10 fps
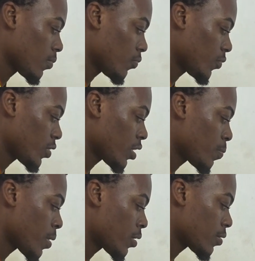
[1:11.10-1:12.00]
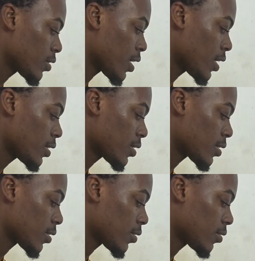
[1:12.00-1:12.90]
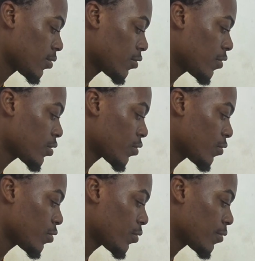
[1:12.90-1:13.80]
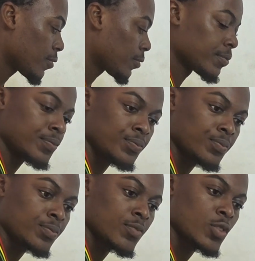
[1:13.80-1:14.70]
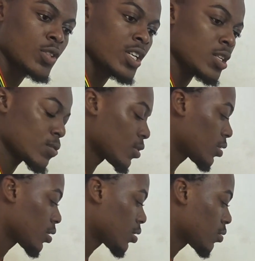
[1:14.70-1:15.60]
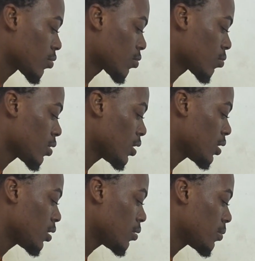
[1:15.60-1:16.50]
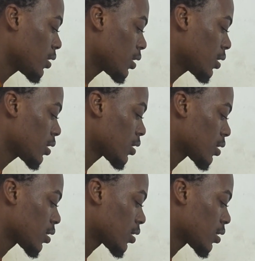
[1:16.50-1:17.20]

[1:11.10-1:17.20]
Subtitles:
these are the parallel sides. So first of all, so here's 20 meters,